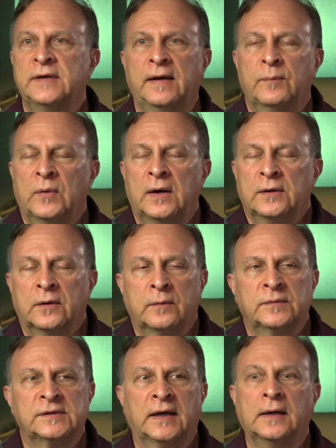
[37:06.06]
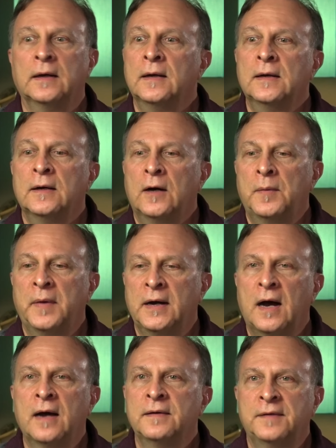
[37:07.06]
Dave Bruckner, was like, oh, my
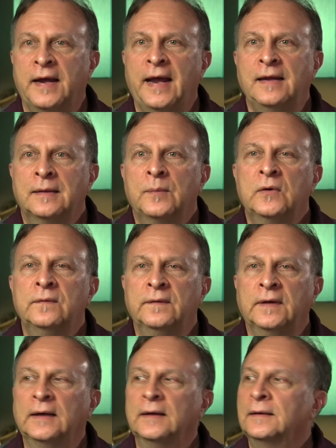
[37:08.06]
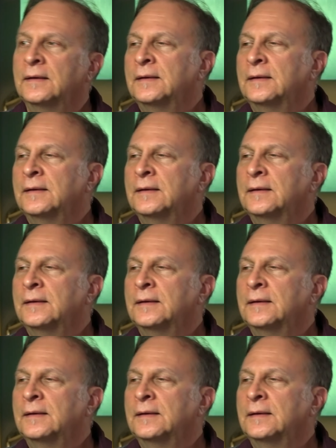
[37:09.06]
God, they hate the movie.